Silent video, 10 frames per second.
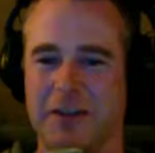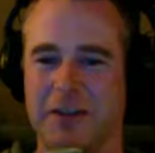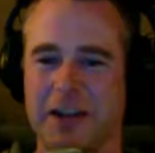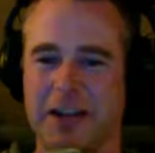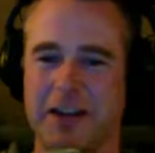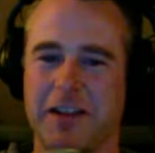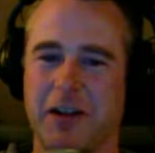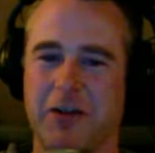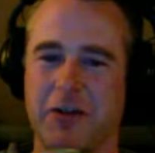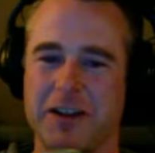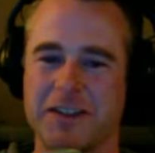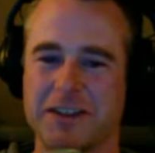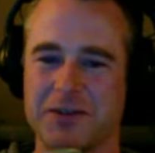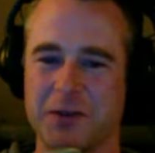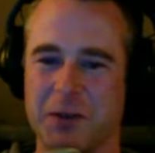we get into the Laurens.
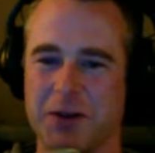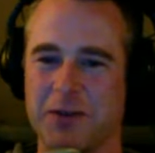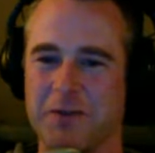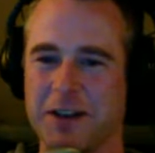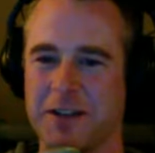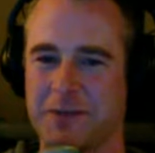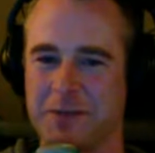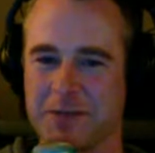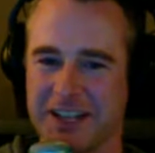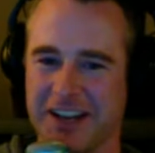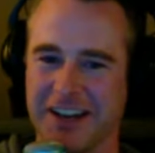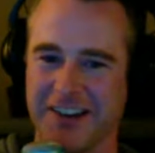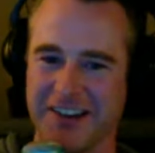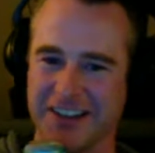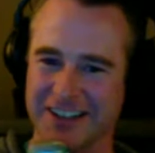There's 4 of them. Any of them stand out?